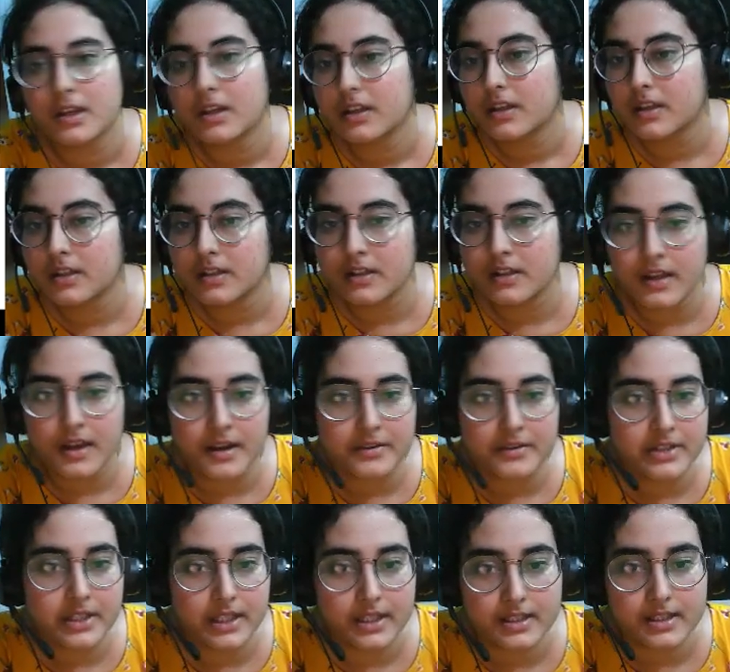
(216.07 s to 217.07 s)
Here I have
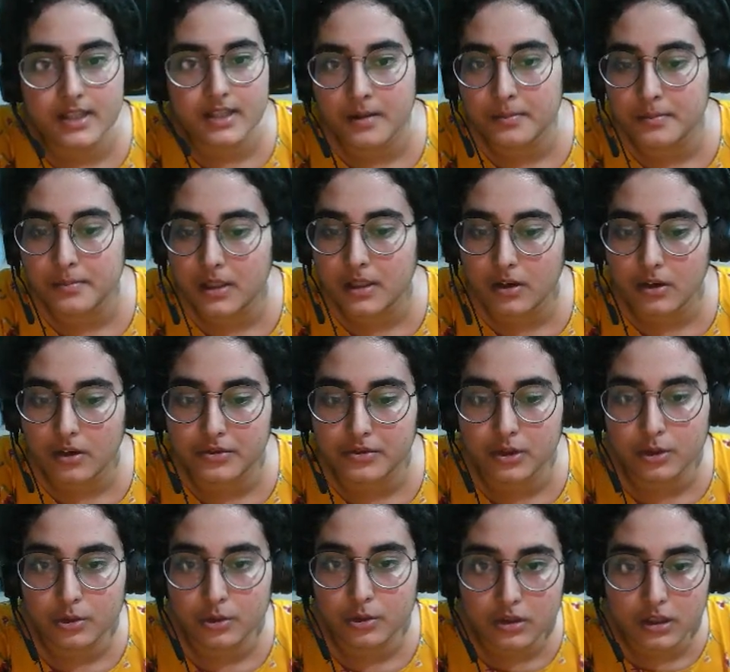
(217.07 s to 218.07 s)
an example of a
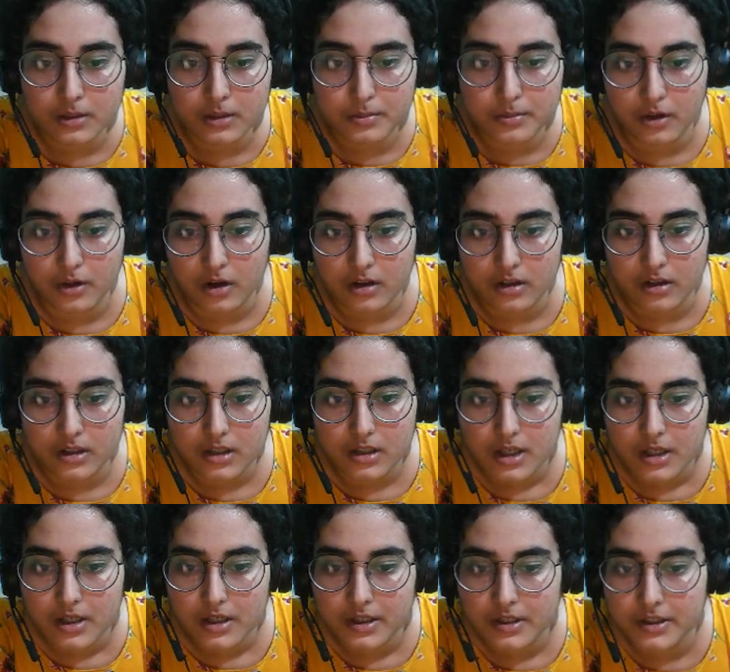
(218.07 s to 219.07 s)
Google blog
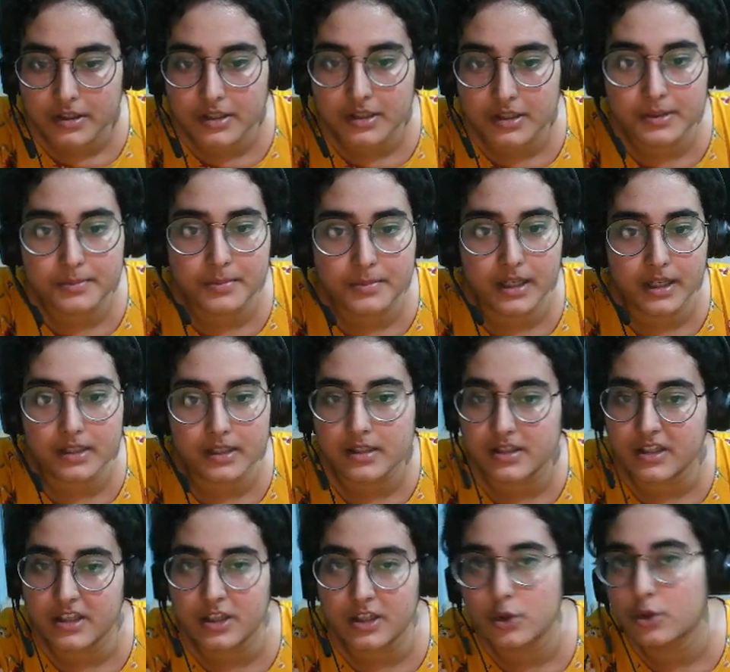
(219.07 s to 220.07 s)
written by the
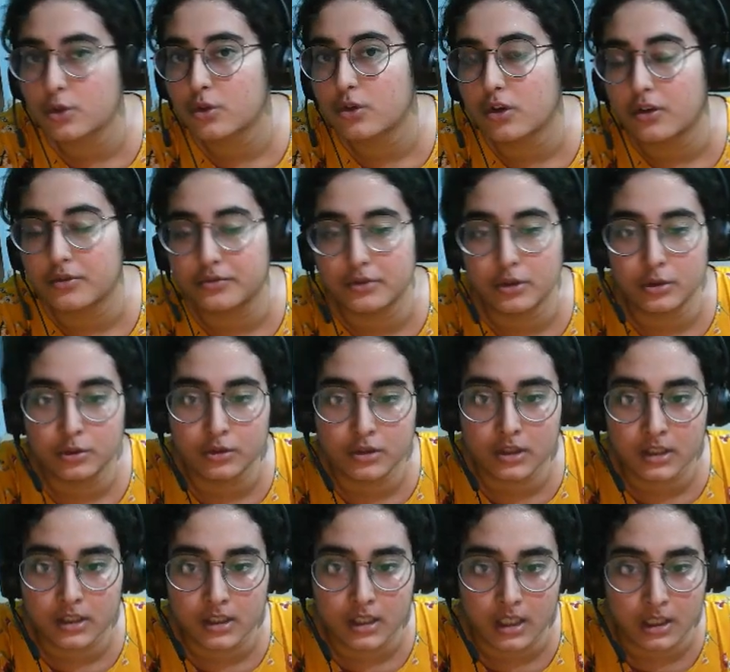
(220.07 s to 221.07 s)
CEO of
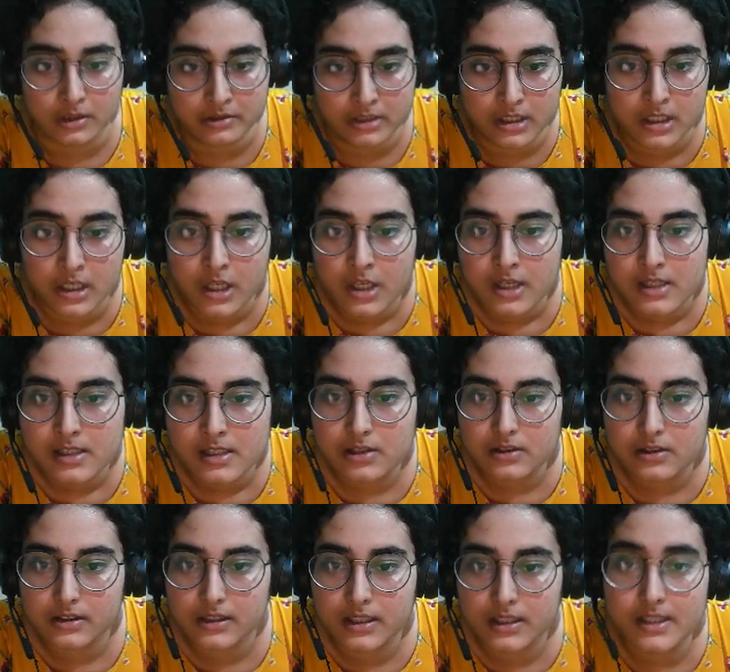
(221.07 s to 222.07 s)
Google Cloud. So
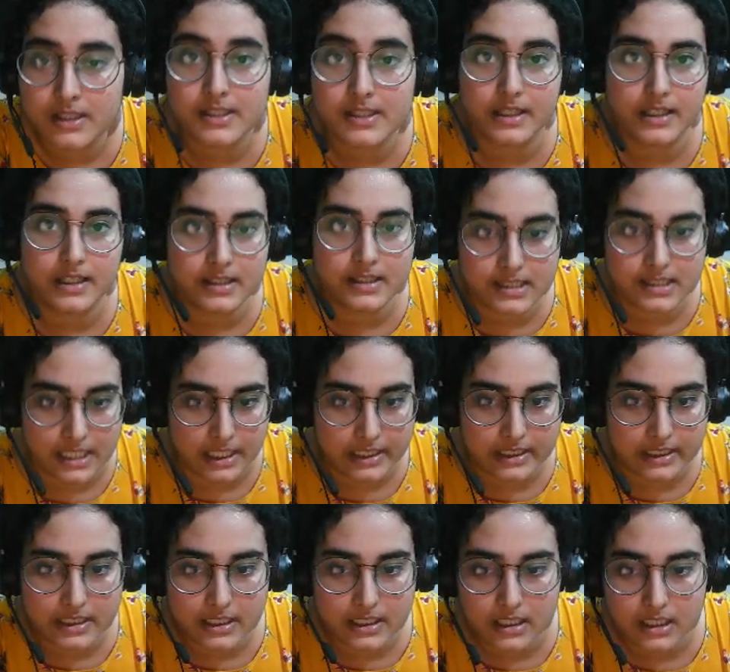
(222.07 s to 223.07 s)
this is
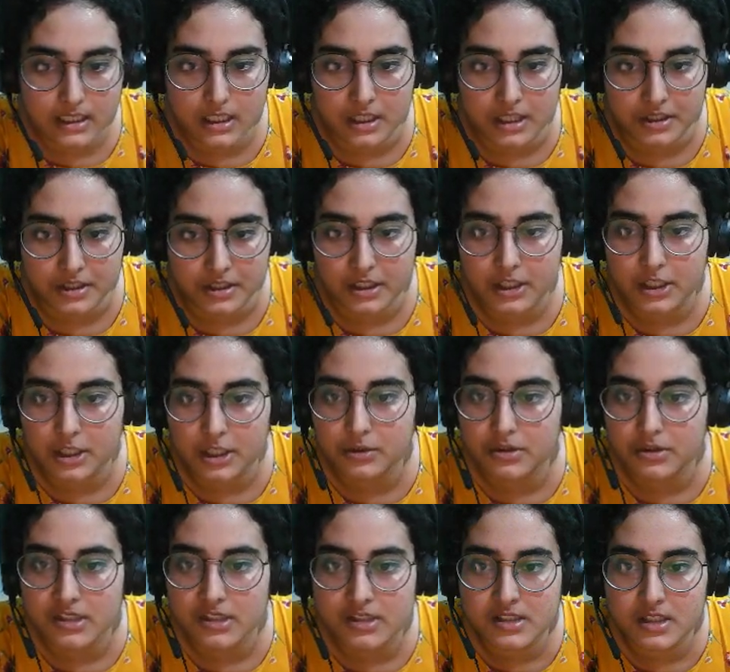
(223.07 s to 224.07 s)
technical content. You
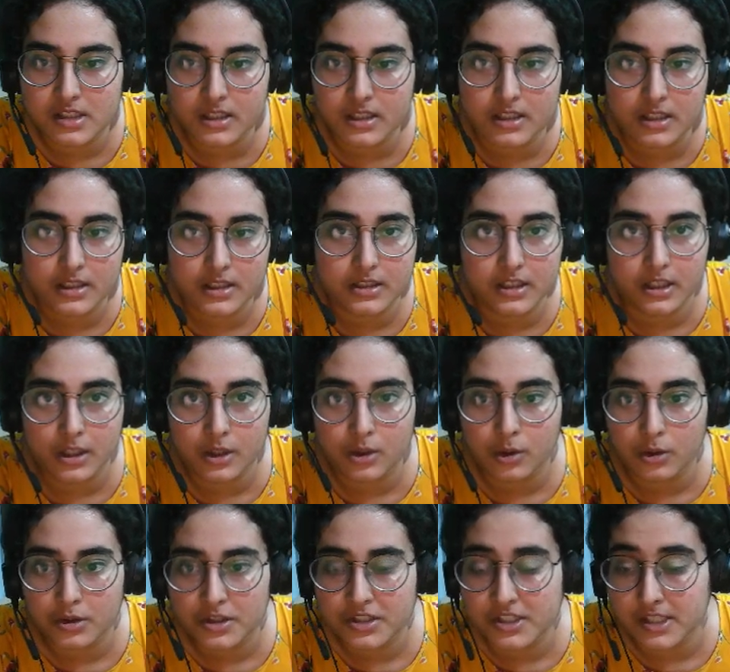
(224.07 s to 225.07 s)
can see that they
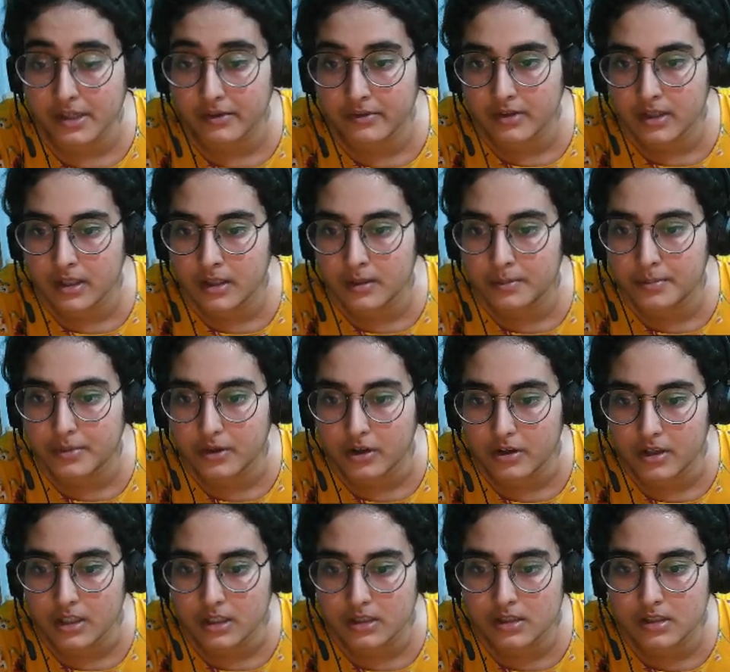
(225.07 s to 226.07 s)
quote several
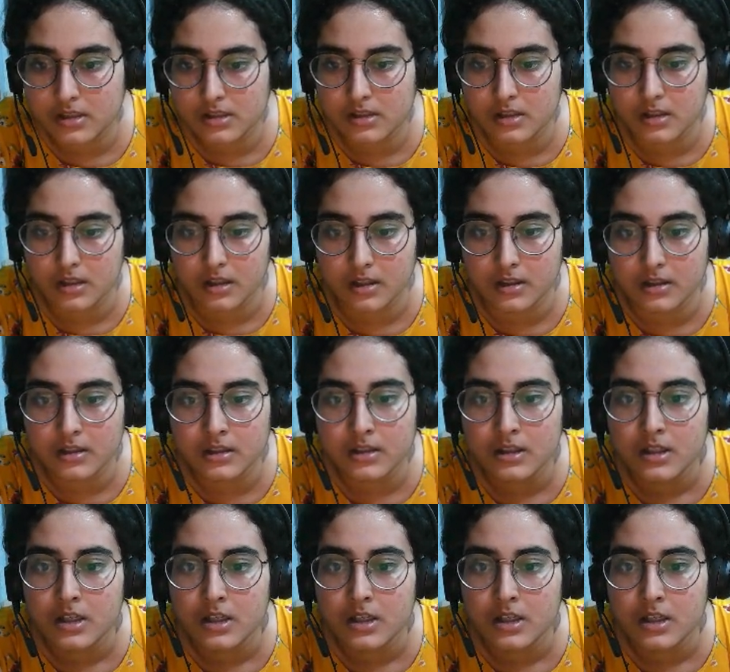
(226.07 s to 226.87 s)
products here.